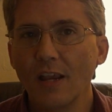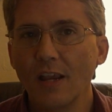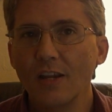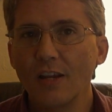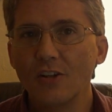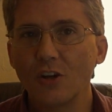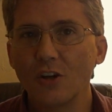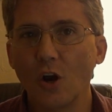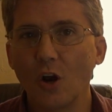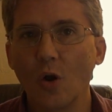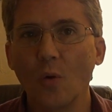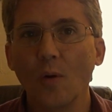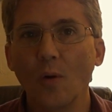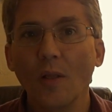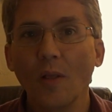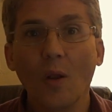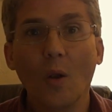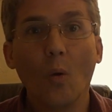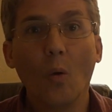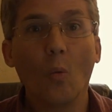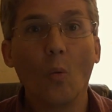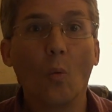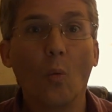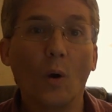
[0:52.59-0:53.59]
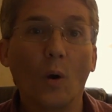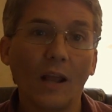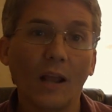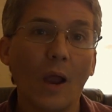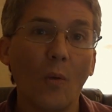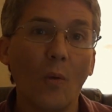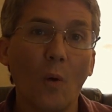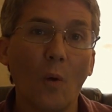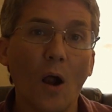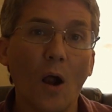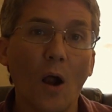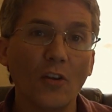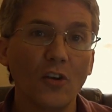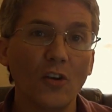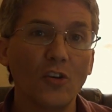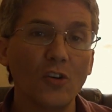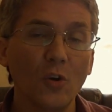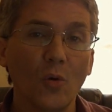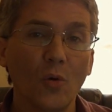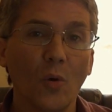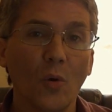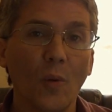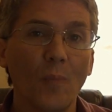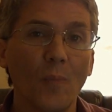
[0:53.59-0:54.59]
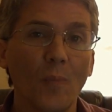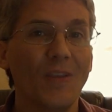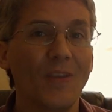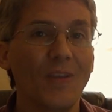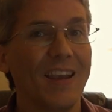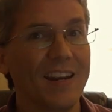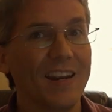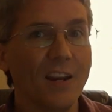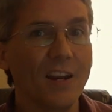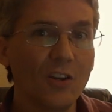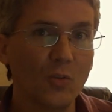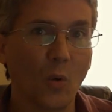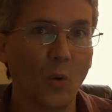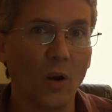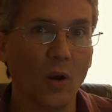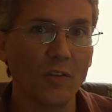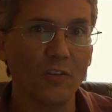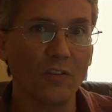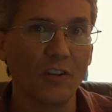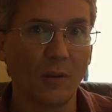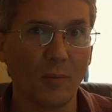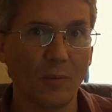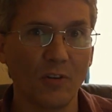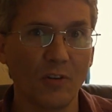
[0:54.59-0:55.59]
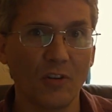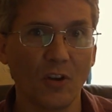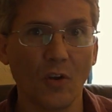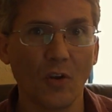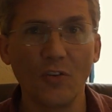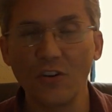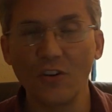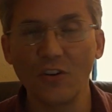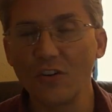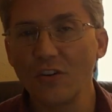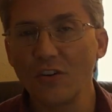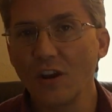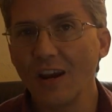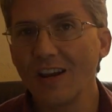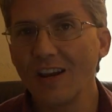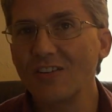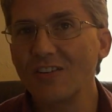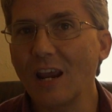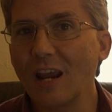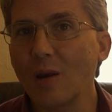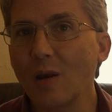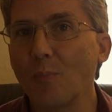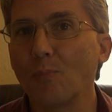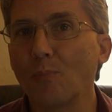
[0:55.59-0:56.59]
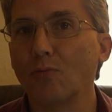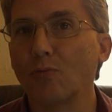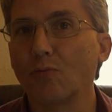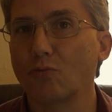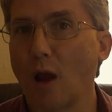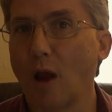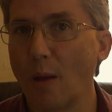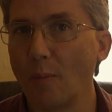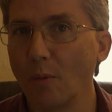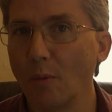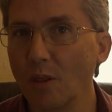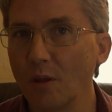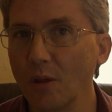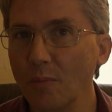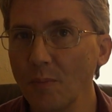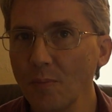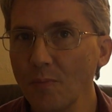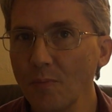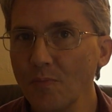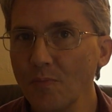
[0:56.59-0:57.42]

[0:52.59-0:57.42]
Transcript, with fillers: So what I want to do in each one of these episodes is, is take a problem